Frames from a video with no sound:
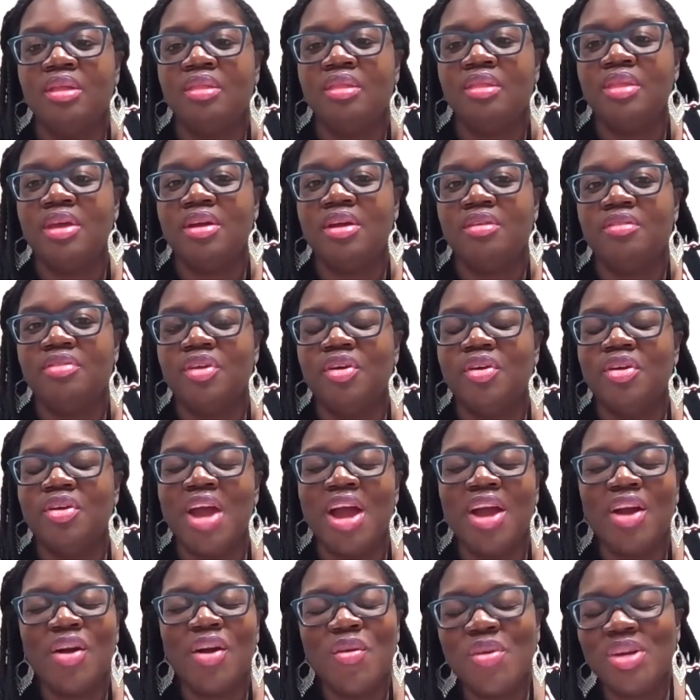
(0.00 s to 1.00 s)
they're
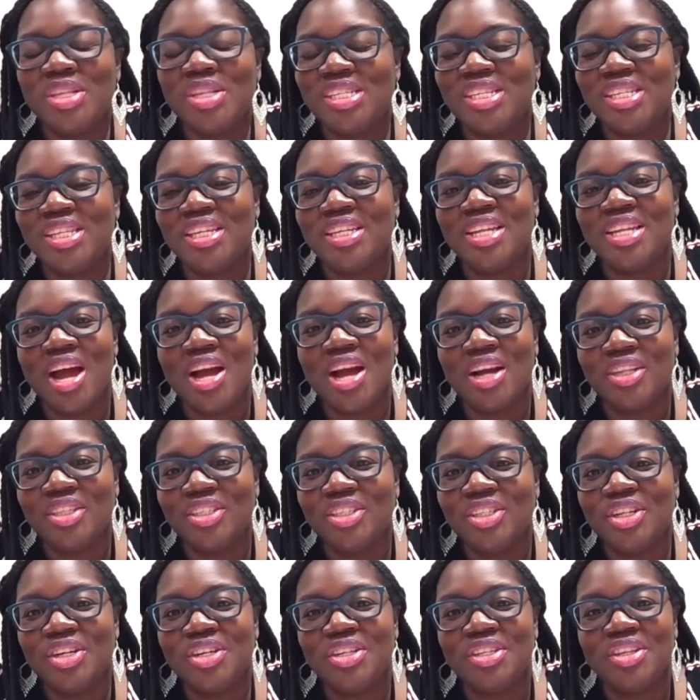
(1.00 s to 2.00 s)
not going to the doctor,